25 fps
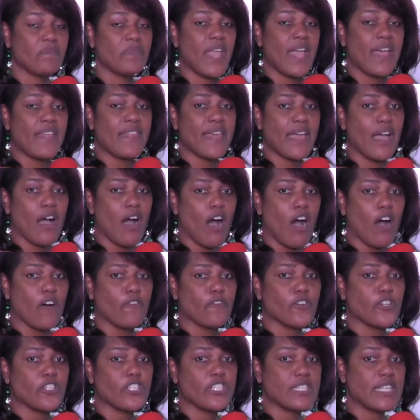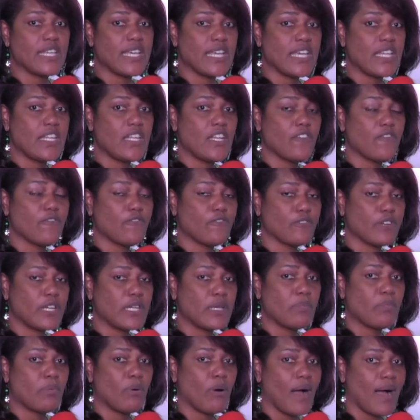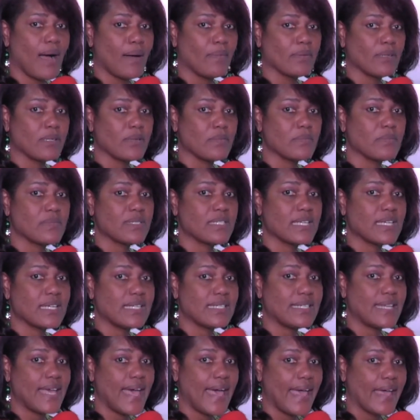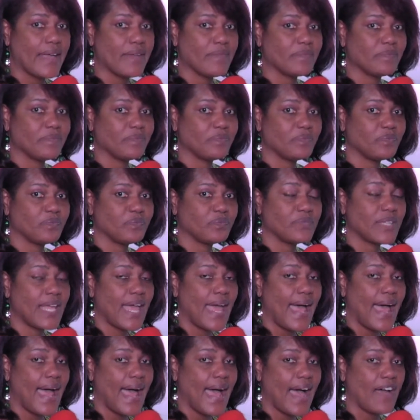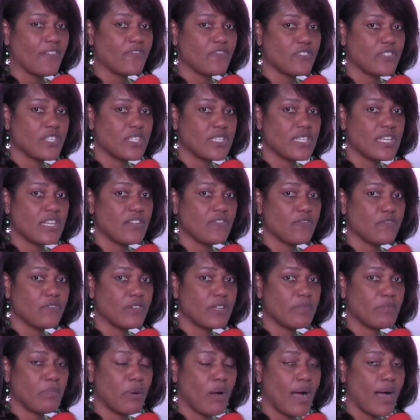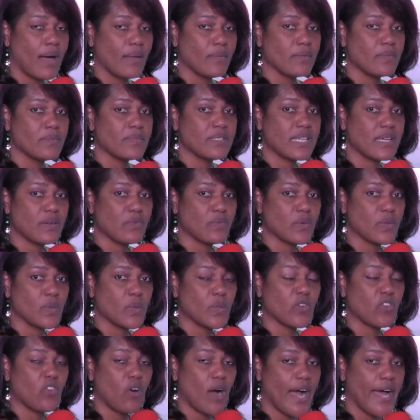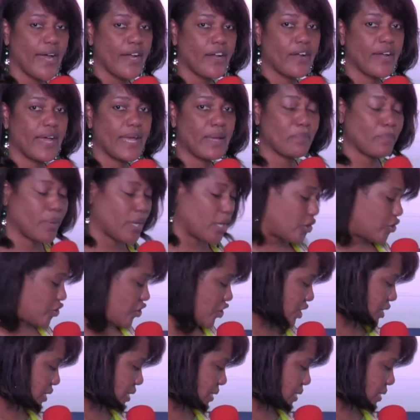they offer 10 free problems a day. After the 10 free problems, it will require a purchase.